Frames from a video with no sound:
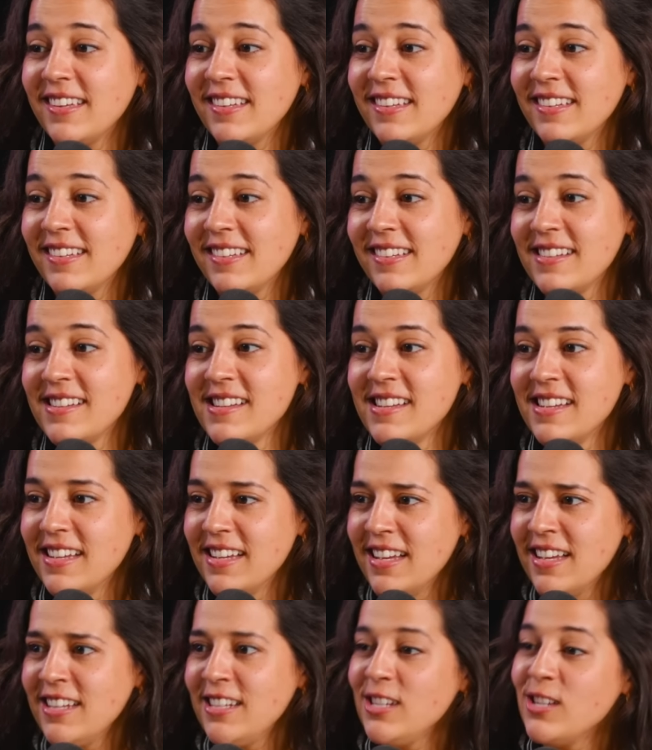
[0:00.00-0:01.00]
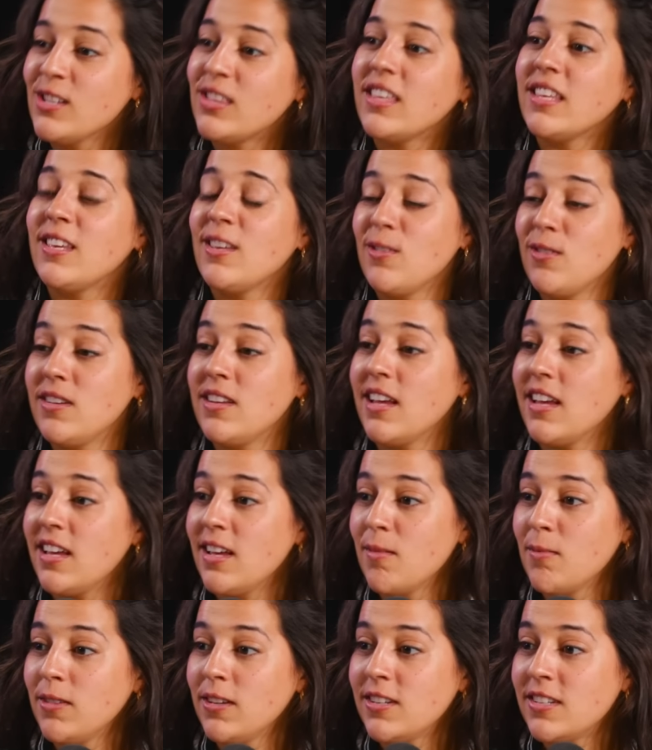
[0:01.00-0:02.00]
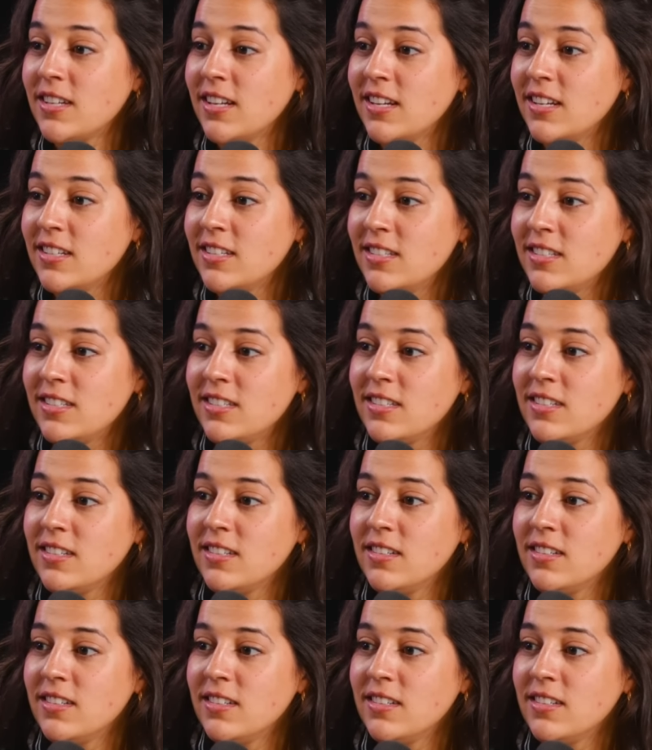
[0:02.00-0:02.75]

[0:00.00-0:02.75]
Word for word: It is. You think you'd get hypnotized?